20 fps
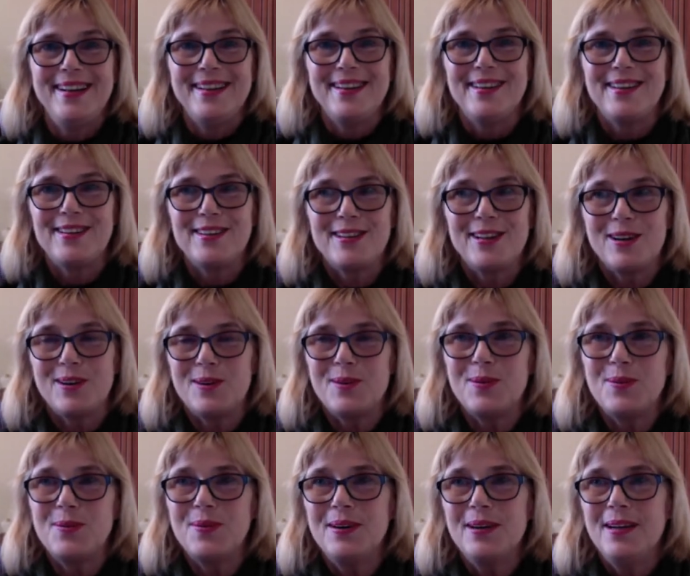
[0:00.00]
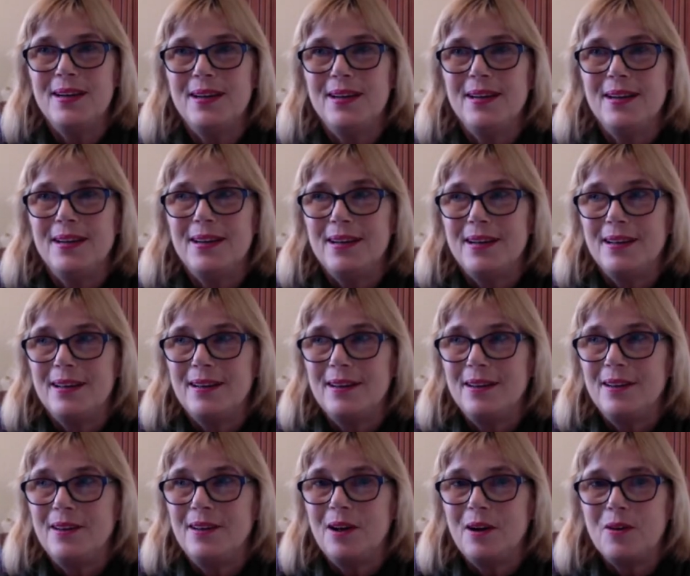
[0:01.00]
So,
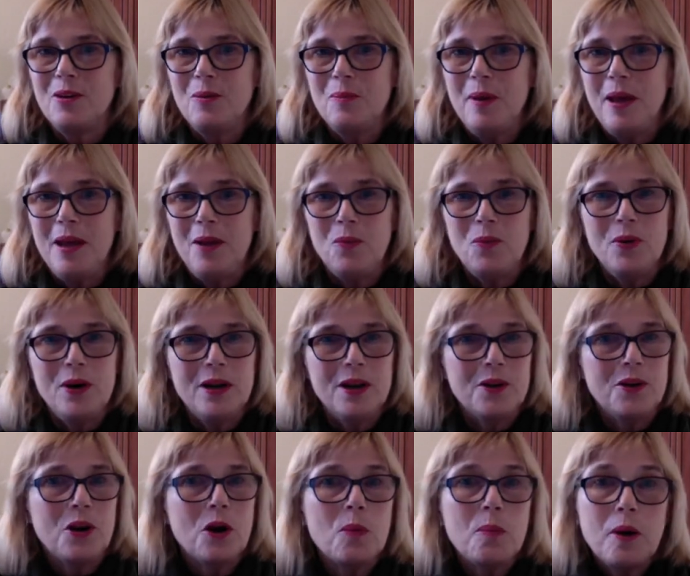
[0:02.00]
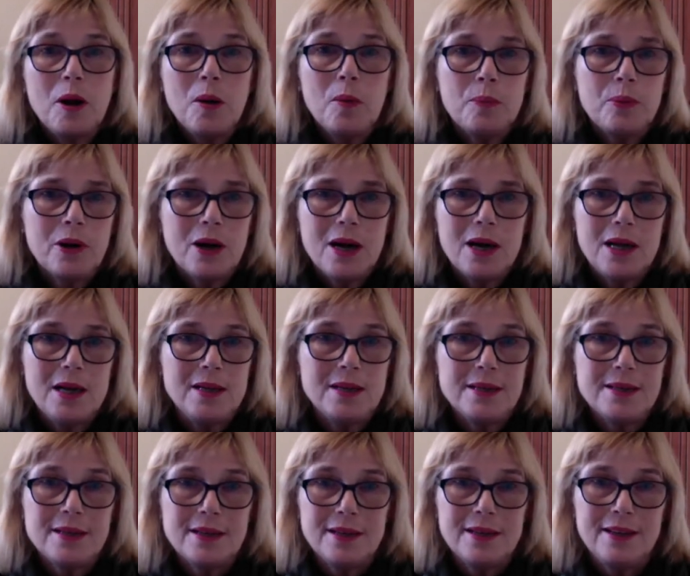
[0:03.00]
you know, you may win a Nobel
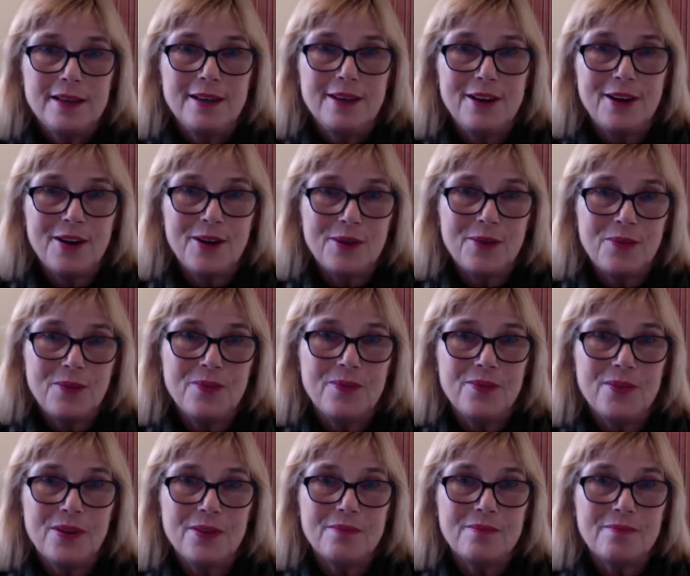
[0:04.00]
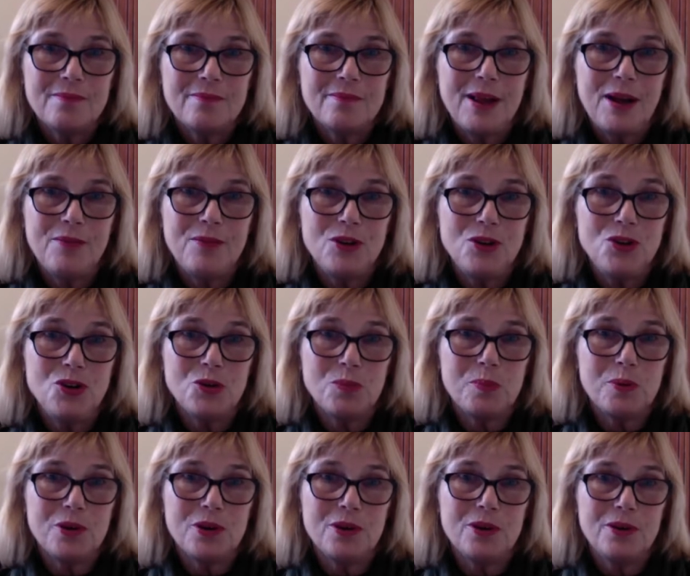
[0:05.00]
Prize, you know, having
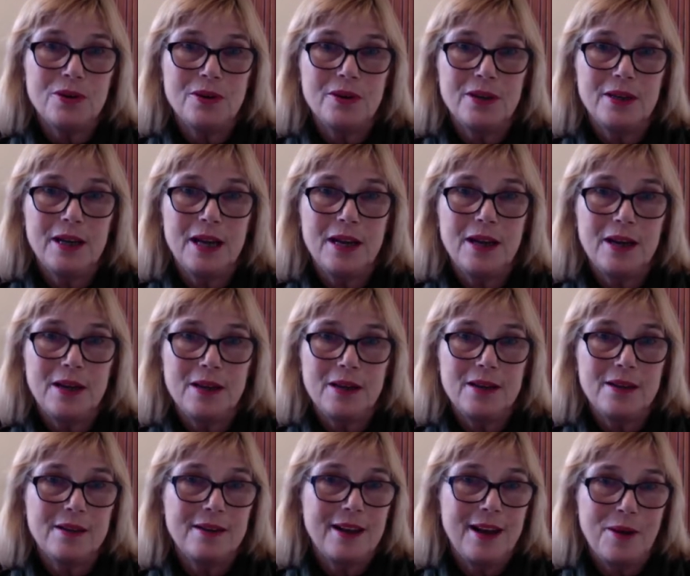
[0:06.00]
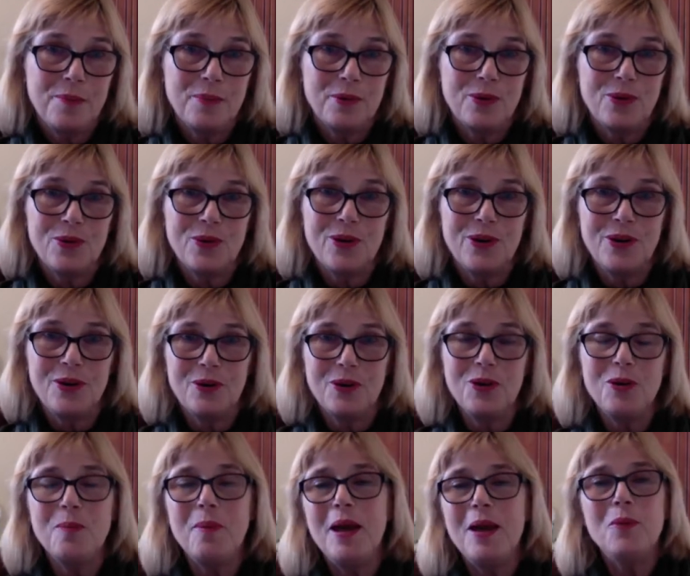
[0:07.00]
Jupiter in Capricorn, or
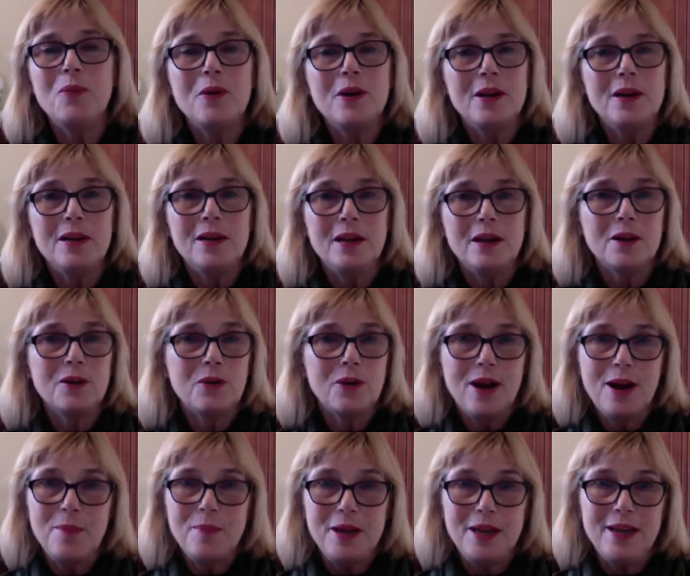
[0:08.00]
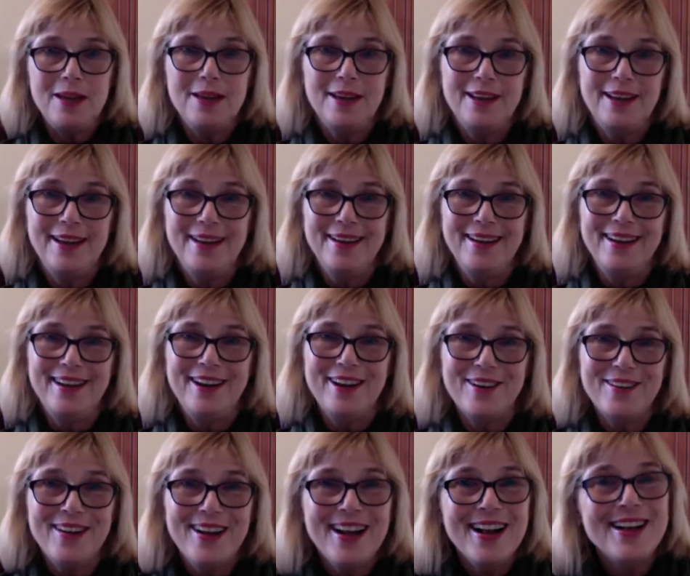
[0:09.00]
you may win a Grammy. You
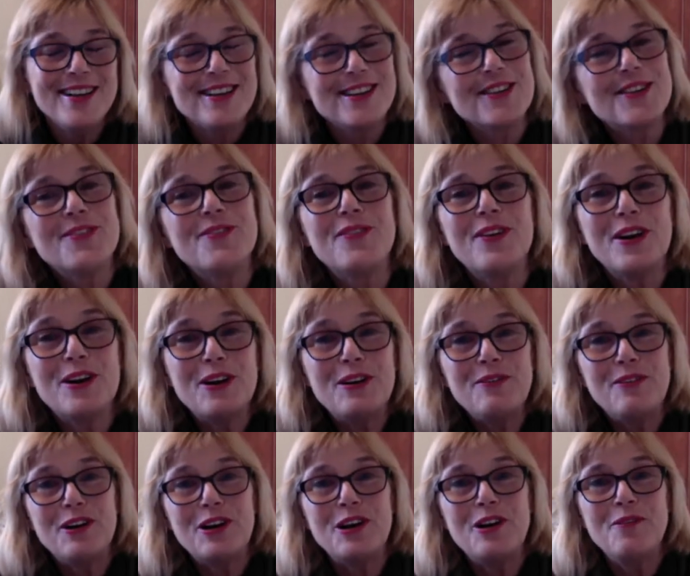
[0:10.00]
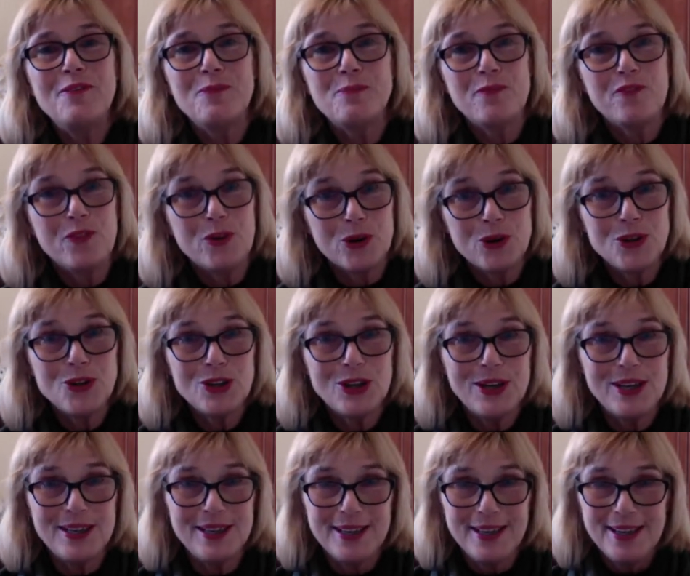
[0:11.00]
know, it's just a very, very
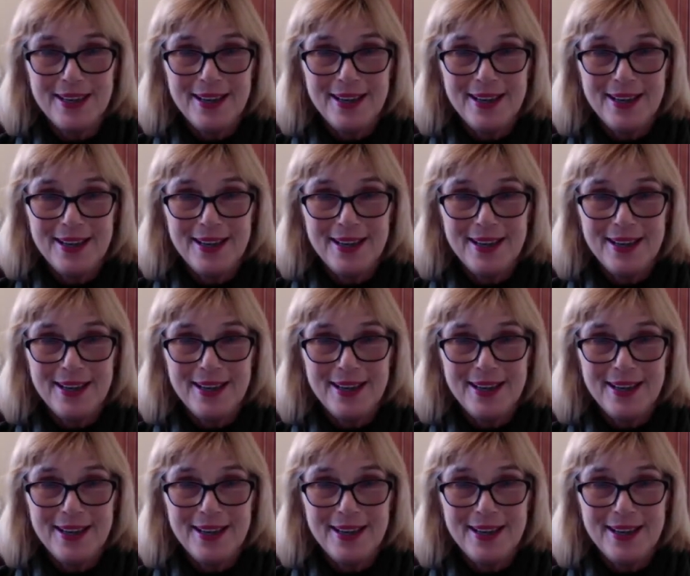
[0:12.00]
fortunate